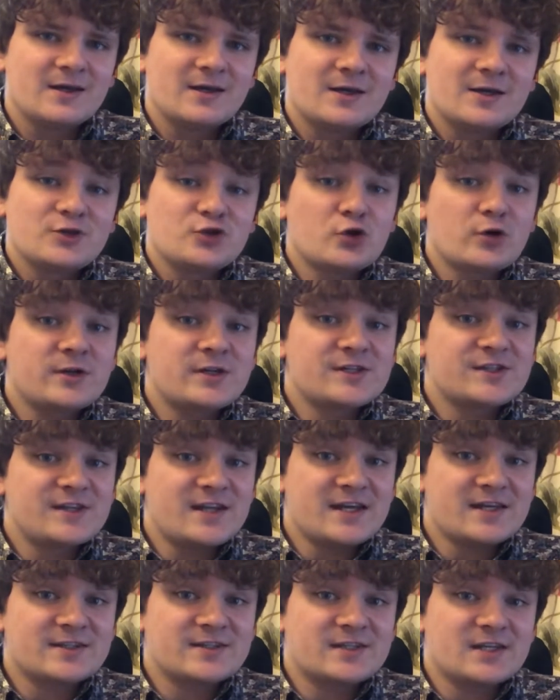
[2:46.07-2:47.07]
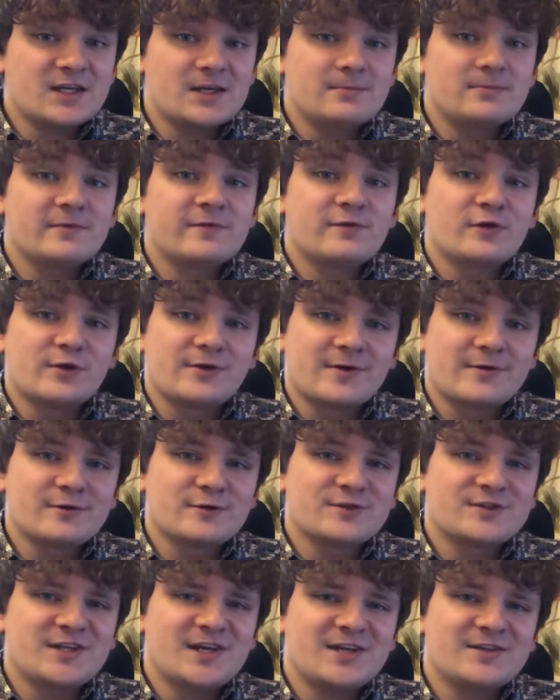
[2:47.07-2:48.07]
Join us next time for
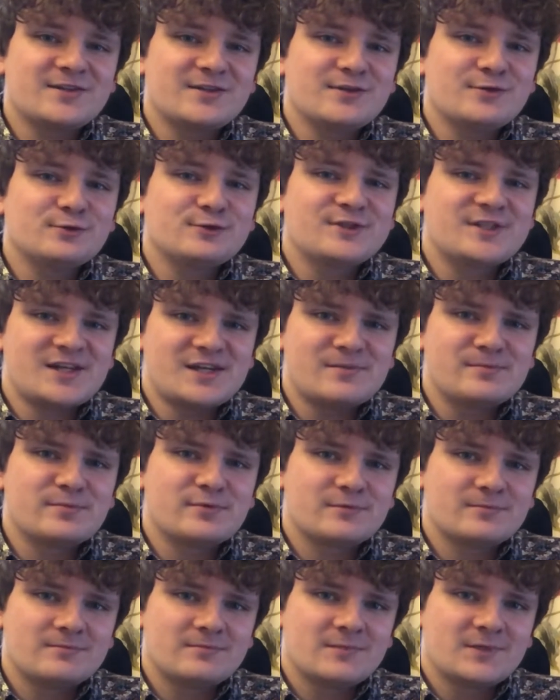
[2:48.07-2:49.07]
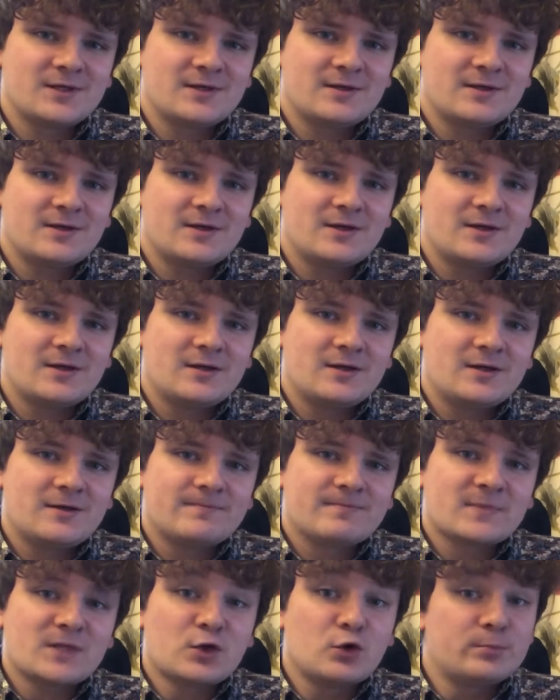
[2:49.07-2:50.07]
another technical tip.
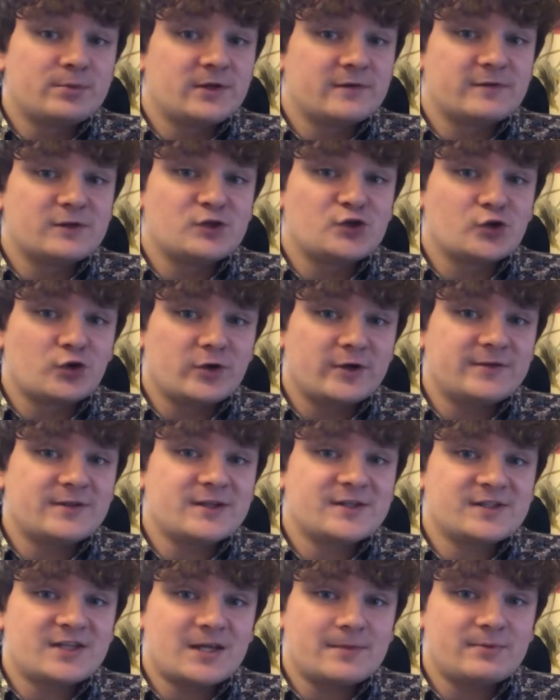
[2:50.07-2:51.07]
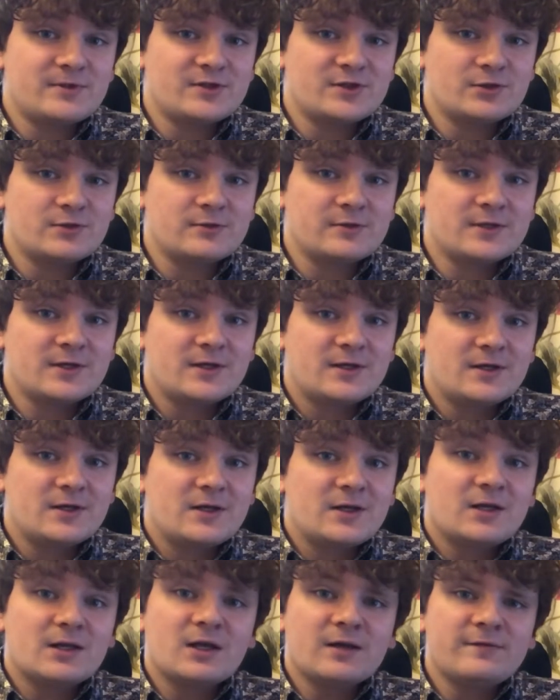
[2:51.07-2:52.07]
Hope you've enjoyed this episode.
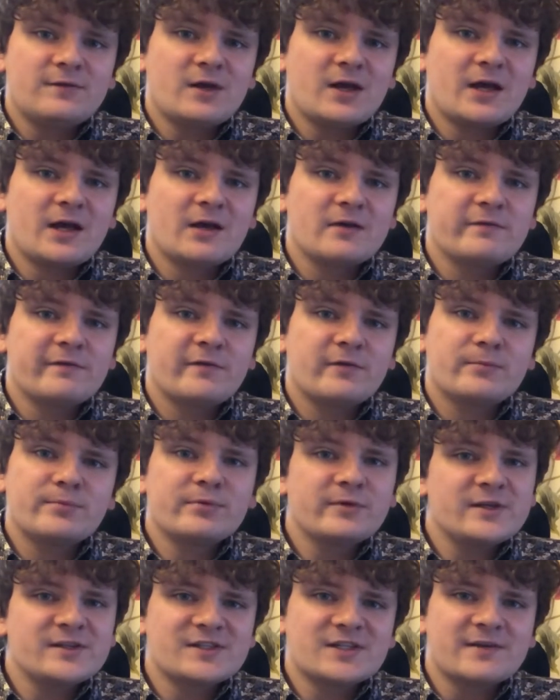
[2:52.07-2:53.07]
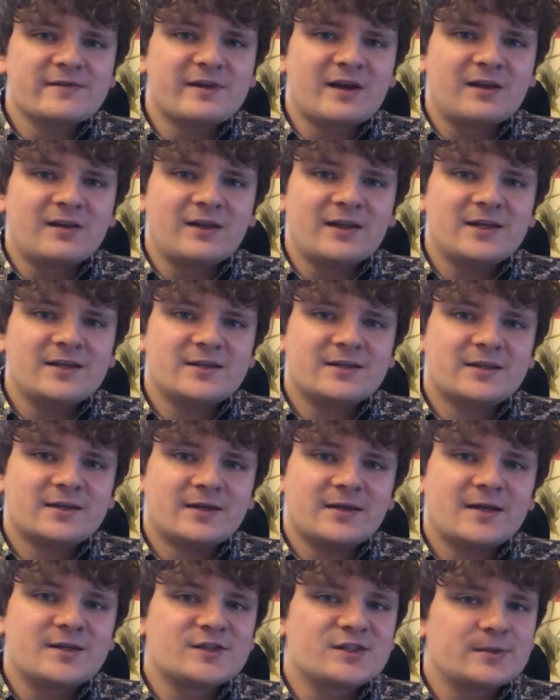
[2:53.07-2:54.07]
If you have, please give it a like
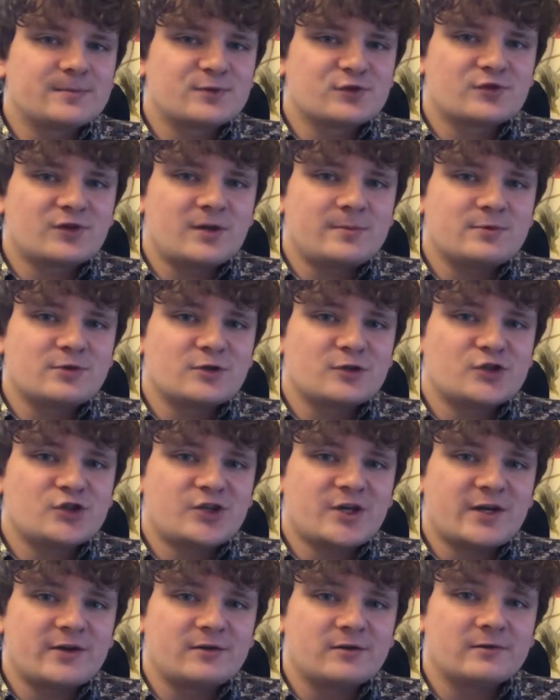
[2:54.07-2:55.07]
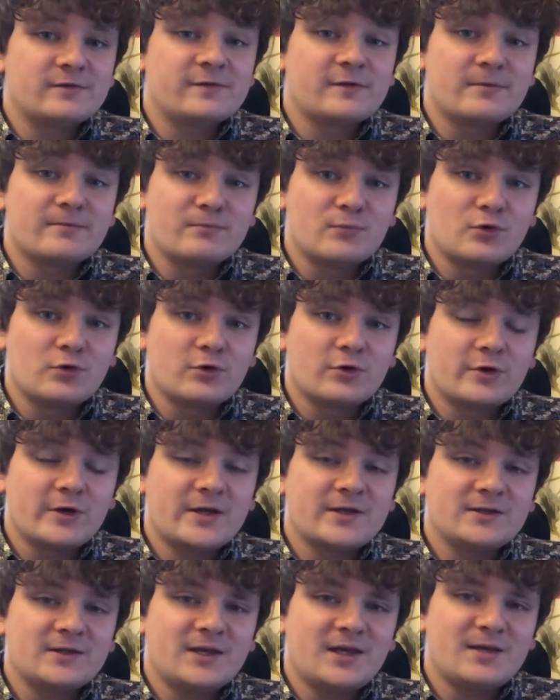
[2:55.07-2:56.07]
and subscribe to our channel for more
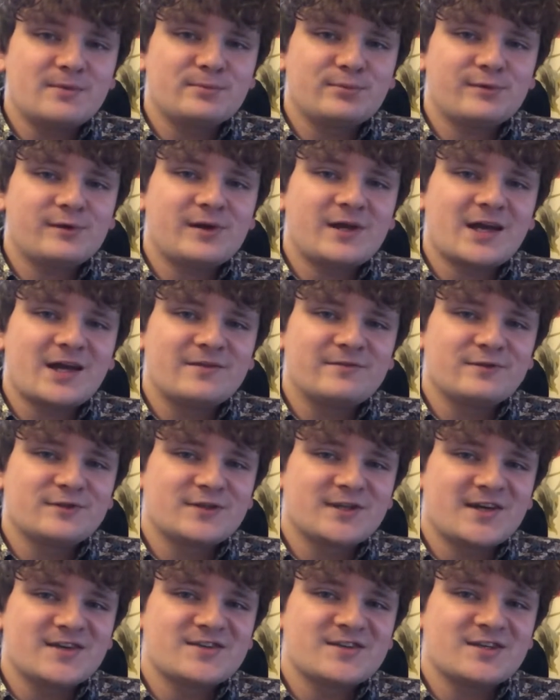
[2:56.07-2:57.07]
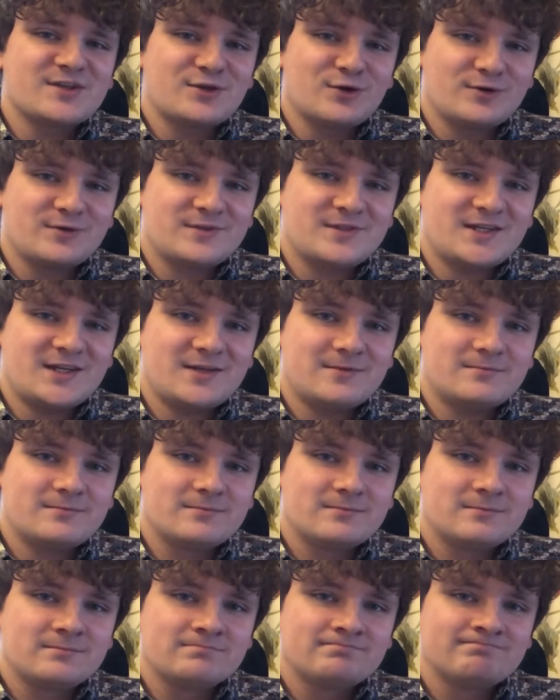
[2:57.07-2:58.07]
in-gameplay advertising content.
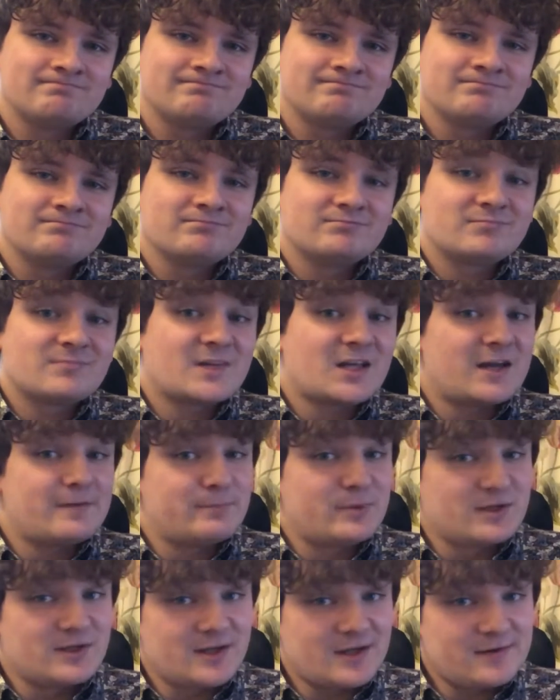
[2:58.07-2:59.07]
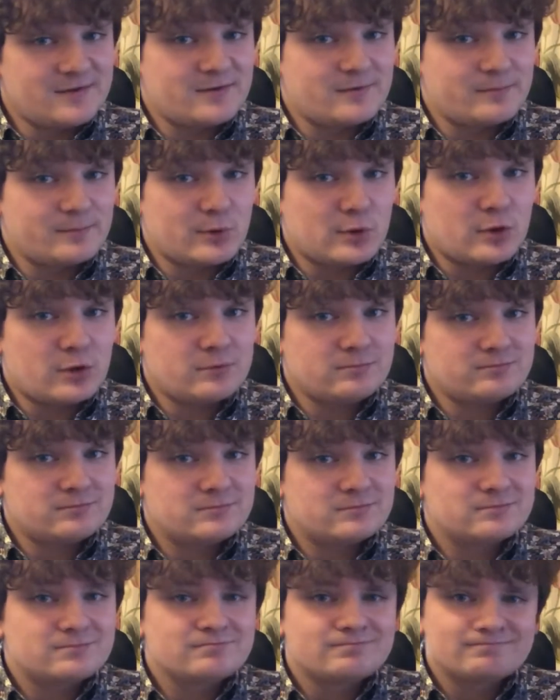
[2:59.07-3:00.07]
I've been Nathan Ball.
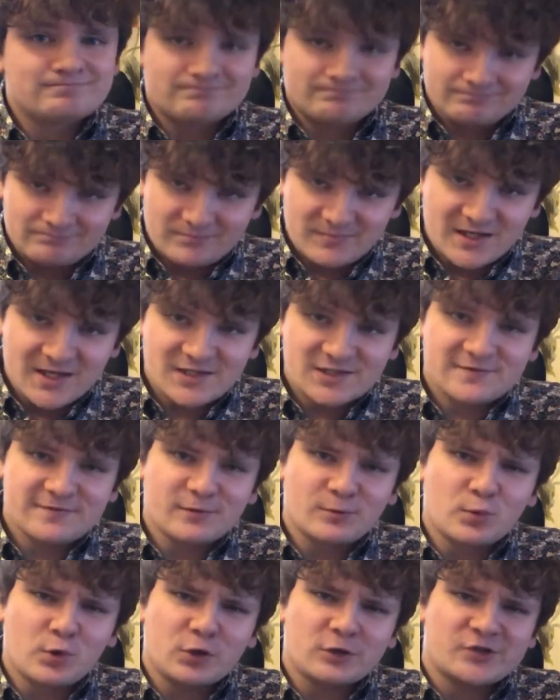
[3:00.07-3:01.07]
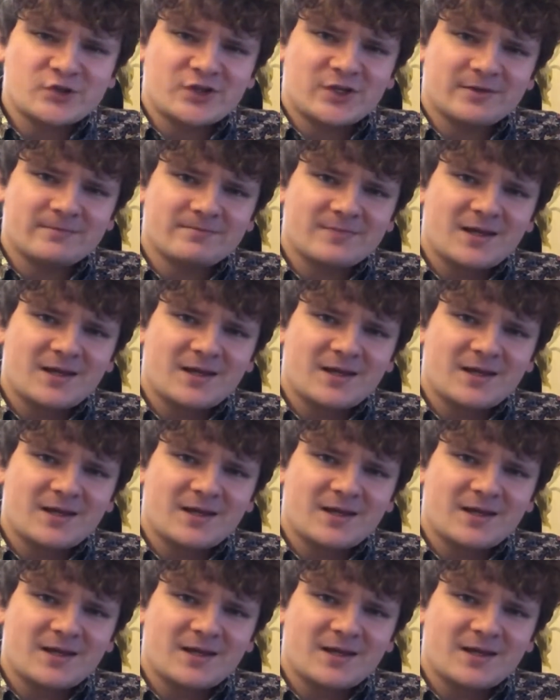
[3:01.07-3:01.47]
Thanks for watching,